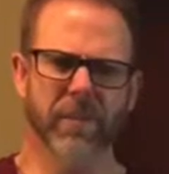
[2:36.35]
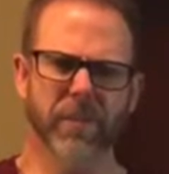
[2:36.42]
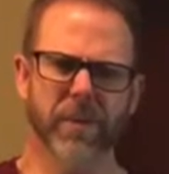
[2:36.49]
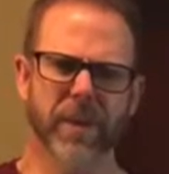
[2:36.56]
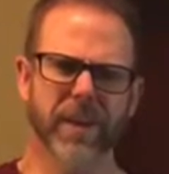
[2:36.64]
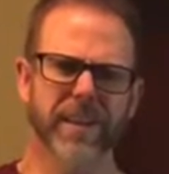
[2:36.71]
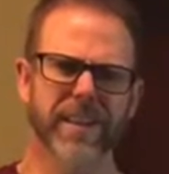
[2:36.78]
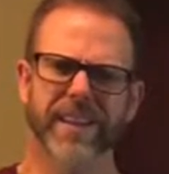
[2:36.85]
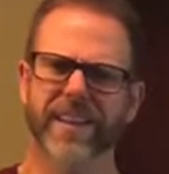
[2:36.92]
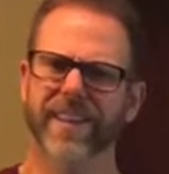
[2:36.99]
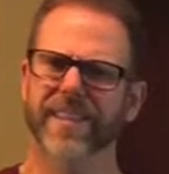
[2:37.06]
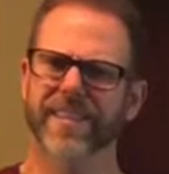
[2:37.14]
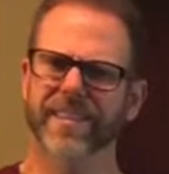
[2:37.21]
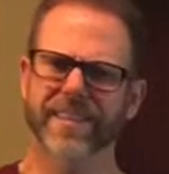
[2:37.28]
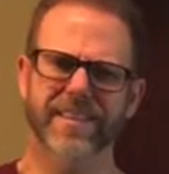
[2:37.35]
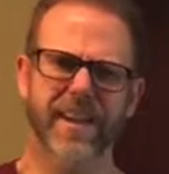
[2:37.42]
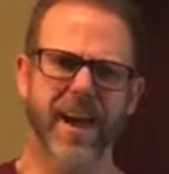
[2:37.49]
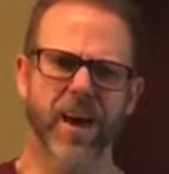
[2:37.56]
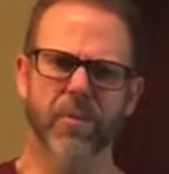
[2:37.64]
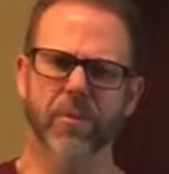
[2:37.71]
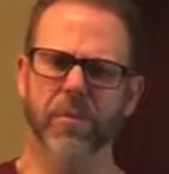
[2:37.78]
But this
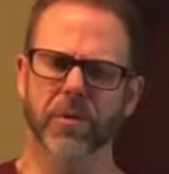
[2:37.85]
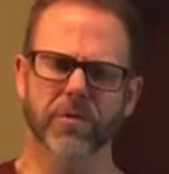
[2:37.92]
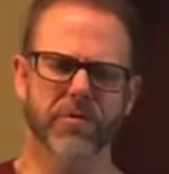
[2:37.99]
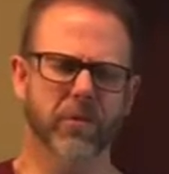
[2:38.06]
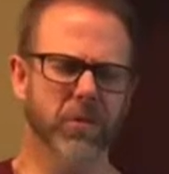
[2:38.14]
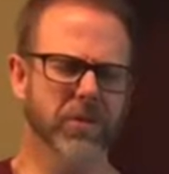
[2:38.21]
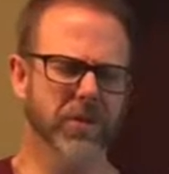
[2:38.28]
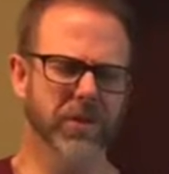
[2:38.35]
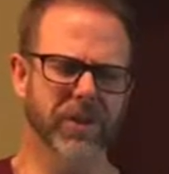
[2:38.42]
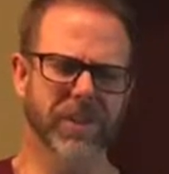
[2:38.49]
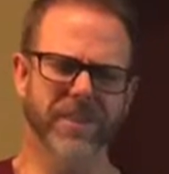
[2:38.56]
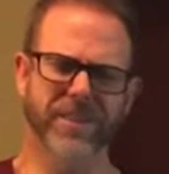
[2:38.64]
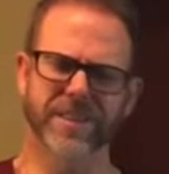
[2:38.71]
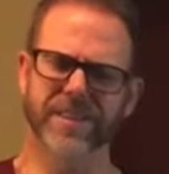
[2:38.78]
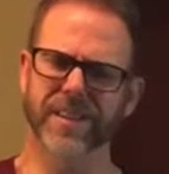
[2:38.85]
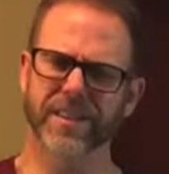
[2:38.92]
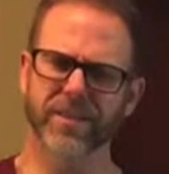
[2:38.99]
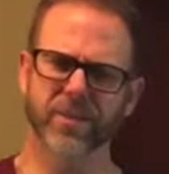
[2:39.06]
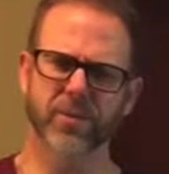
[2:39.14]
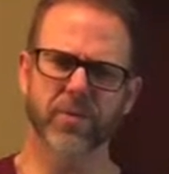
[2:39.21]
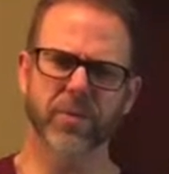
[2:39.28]
album, unfortunately, just
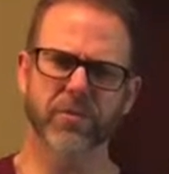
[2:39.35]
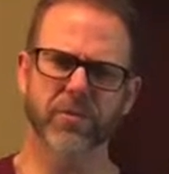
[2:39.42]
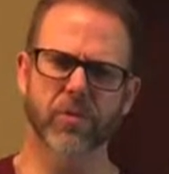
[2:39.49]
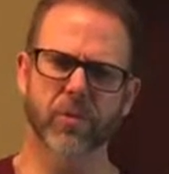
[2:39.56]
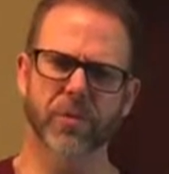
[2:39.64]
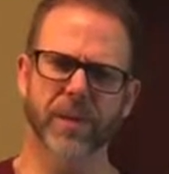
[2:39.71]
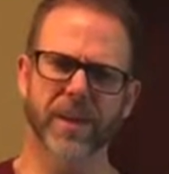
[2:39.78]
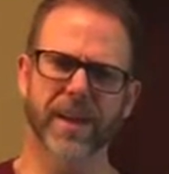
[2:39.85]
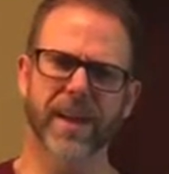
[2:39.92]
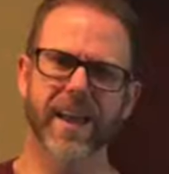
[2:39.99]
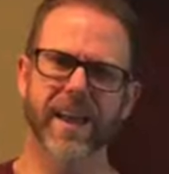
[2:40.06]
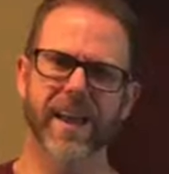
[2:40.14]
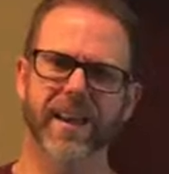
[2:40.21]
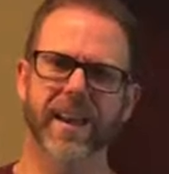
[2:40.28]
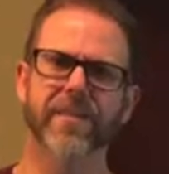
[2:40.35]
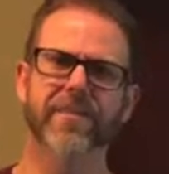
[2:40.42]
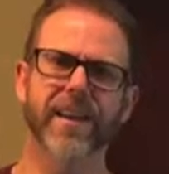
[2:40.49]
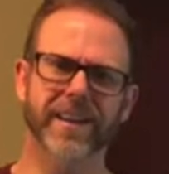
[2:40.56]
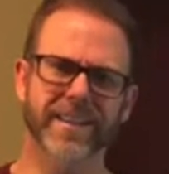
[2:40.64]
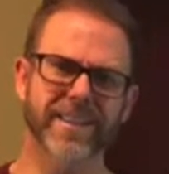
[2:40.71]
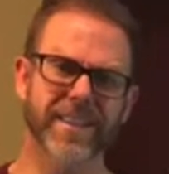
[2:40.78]
didn't do it for me. And in
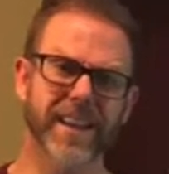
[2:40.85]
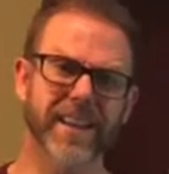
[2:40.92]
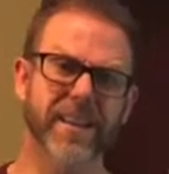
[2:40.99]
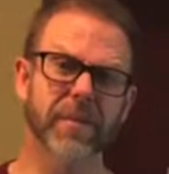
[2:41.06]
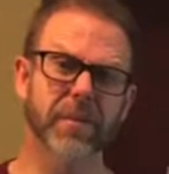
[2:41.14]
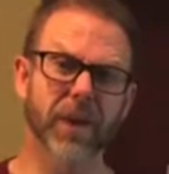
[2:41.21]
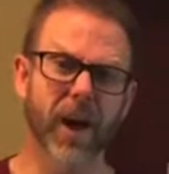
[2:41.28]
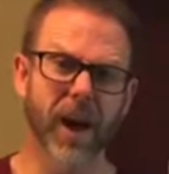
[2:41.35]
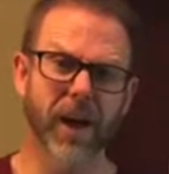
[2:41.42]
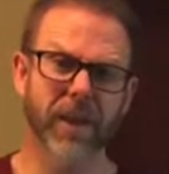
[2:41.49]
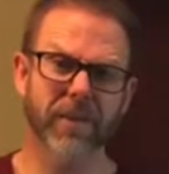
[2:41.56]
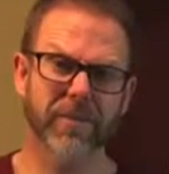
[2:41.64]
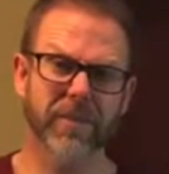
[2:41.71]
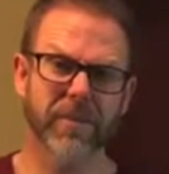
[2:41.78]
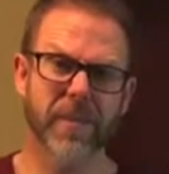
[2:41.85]
fact, seeing them live,